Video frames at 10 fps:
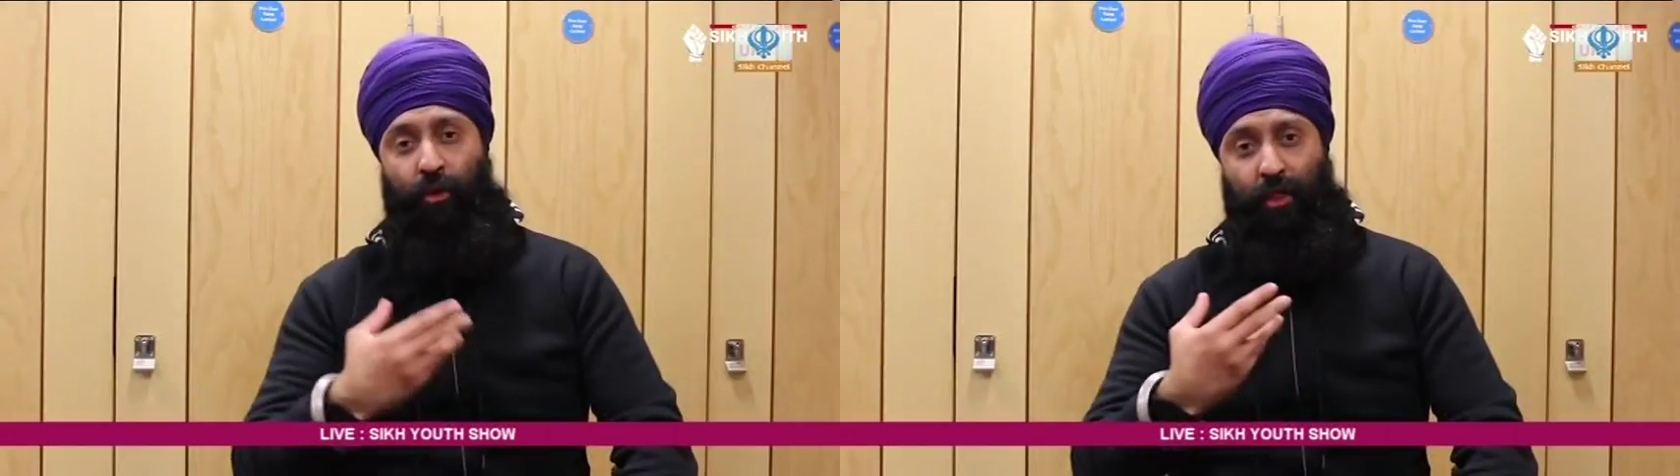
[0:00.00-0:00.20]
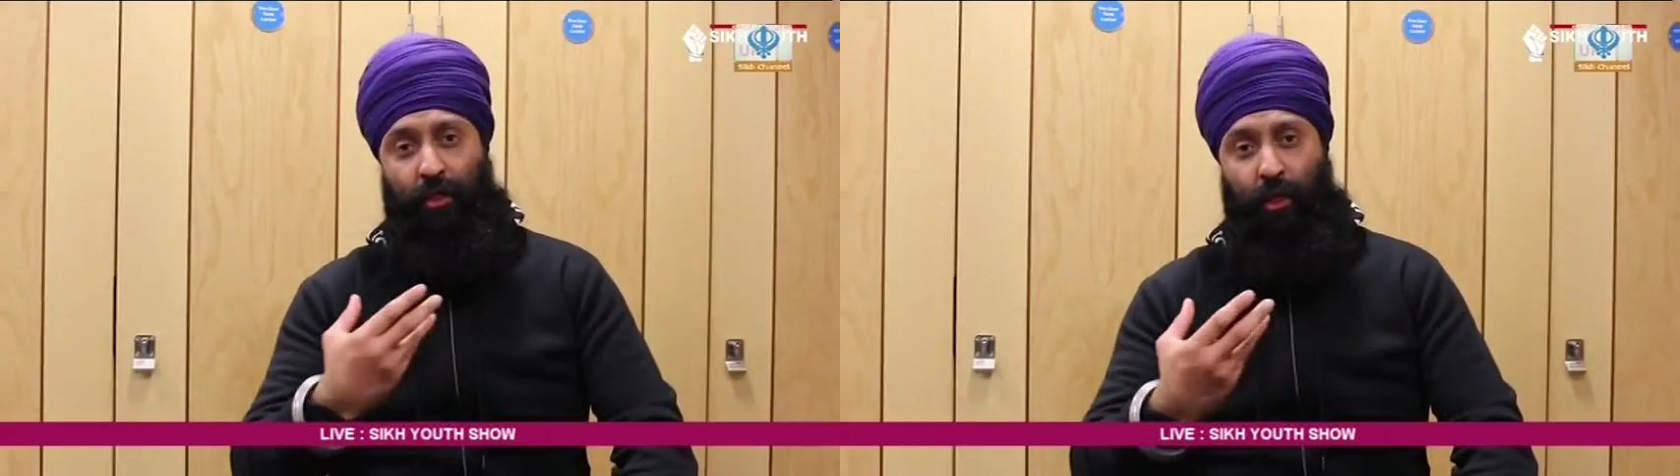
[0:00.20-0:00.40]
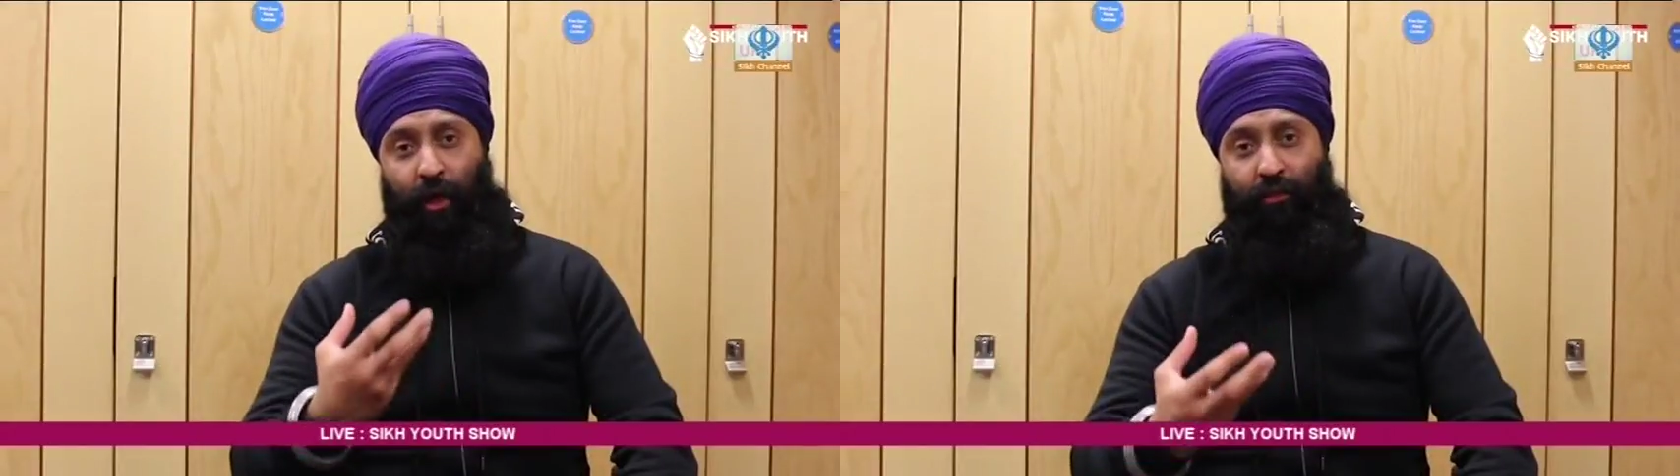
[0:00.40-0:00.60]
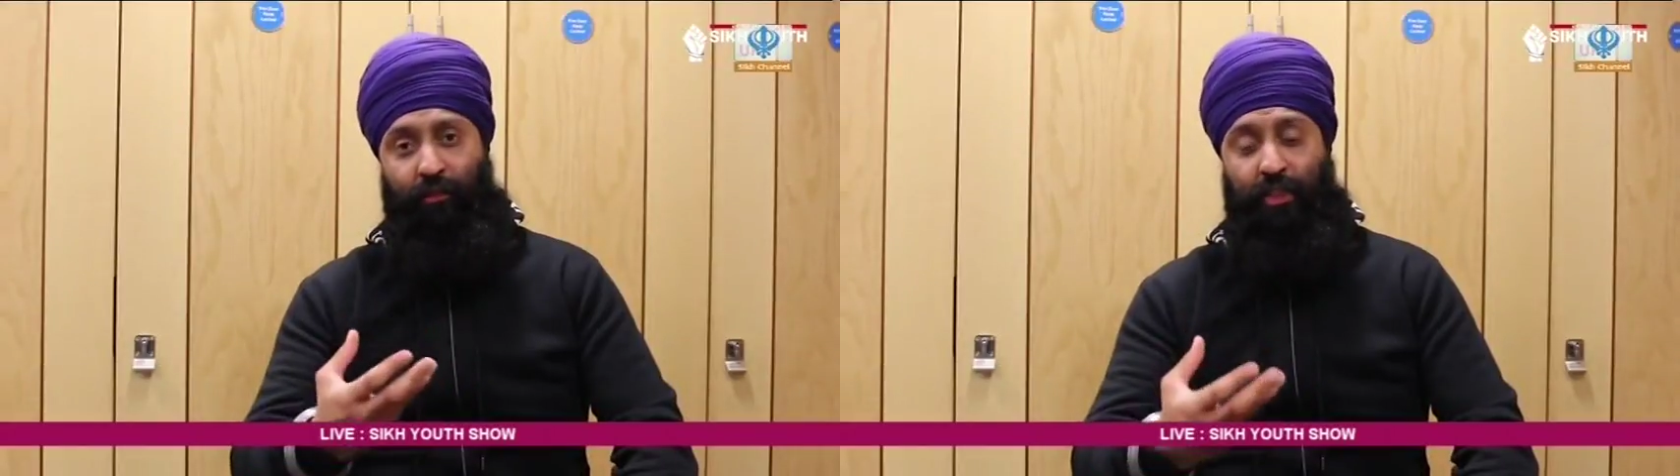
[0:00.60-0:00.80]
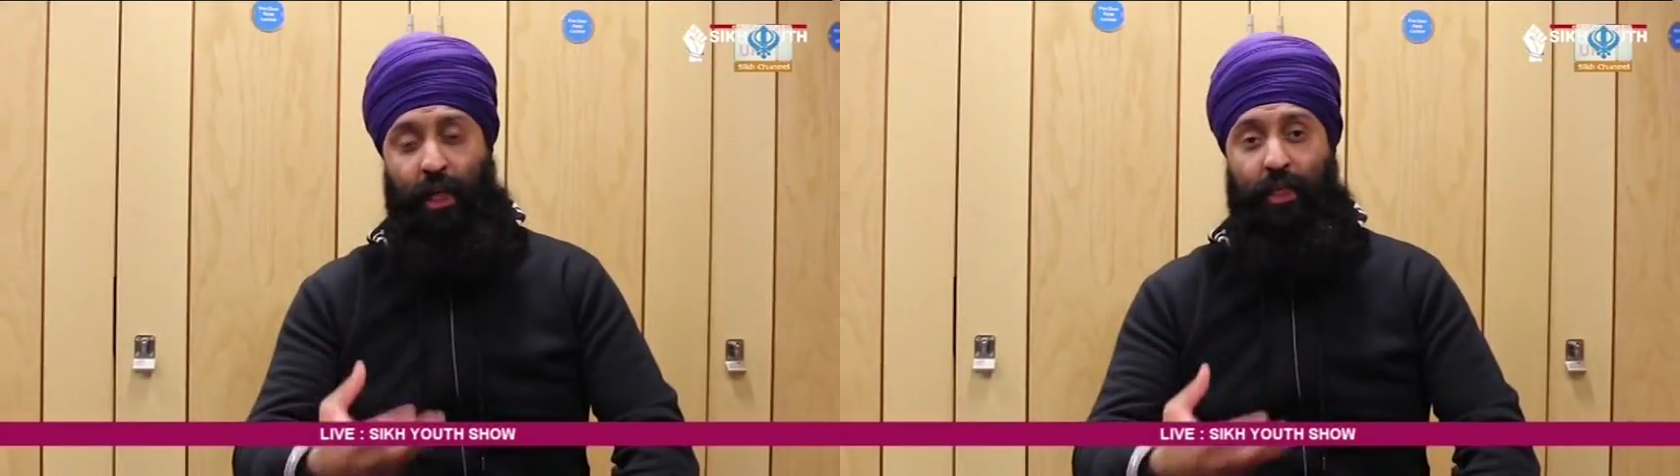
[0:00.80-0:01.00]
there's a lot of
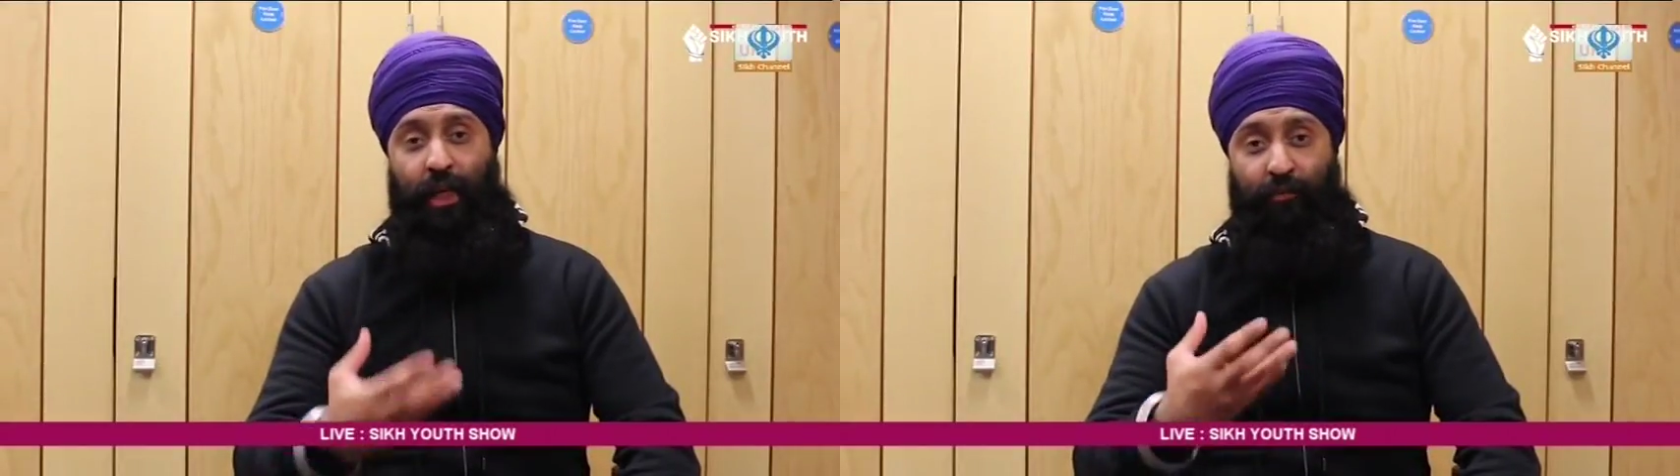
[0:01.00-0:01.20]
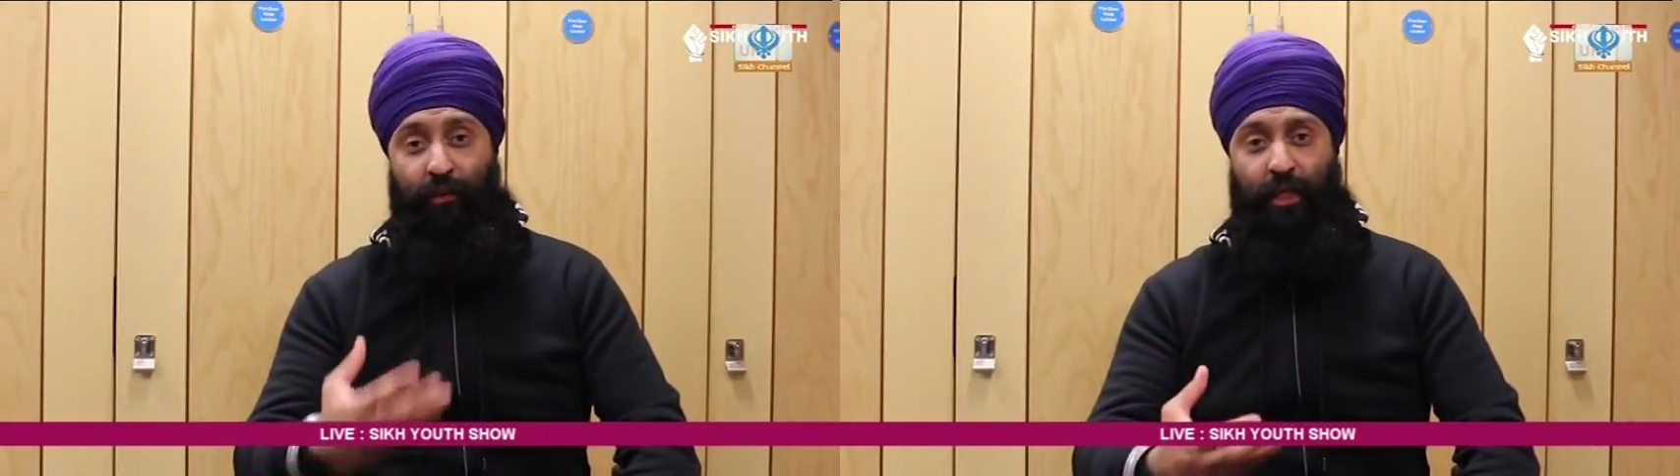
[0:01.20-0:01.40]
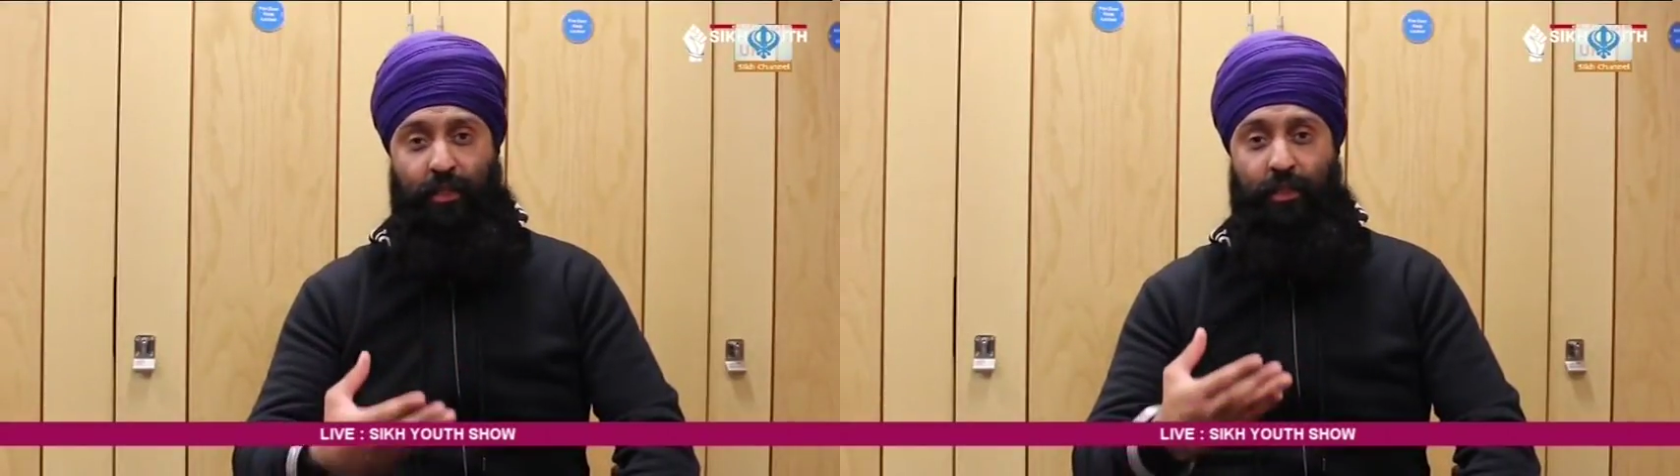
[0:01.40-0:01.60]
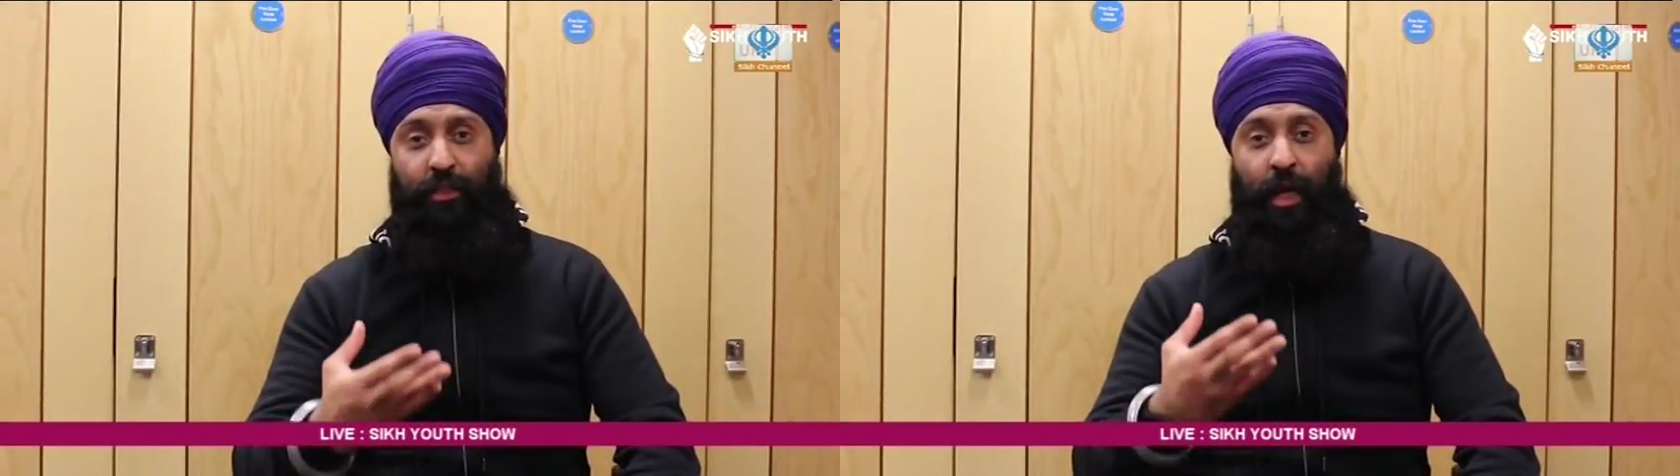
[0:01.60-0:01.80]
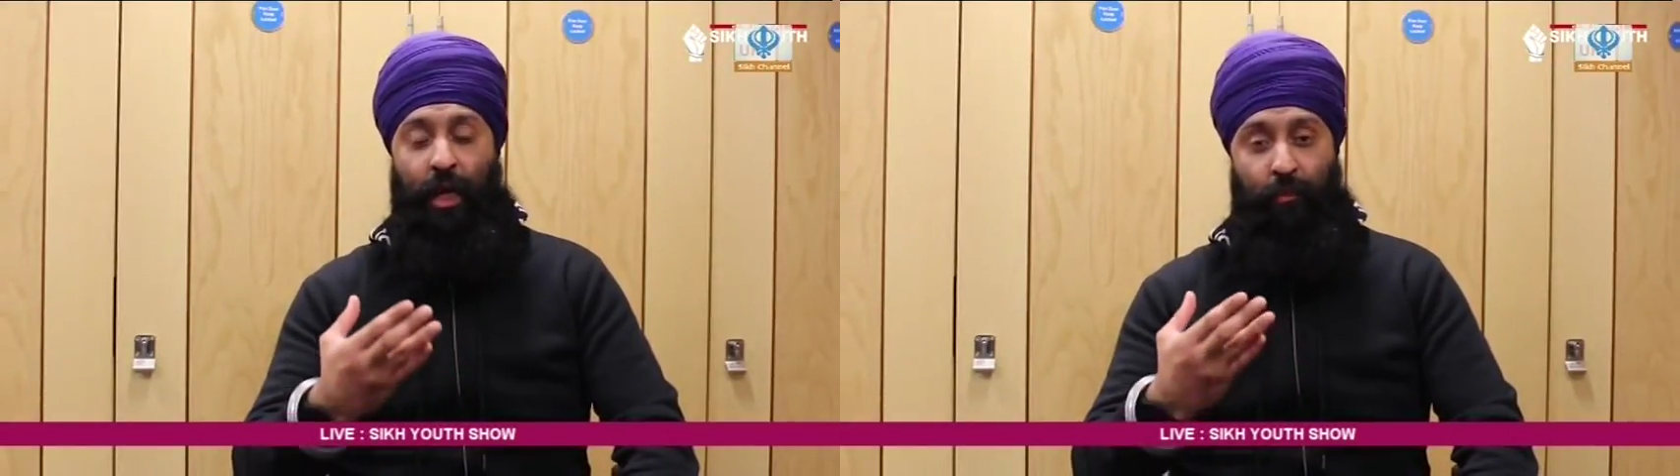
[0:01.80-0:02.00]
Vaisakhi events,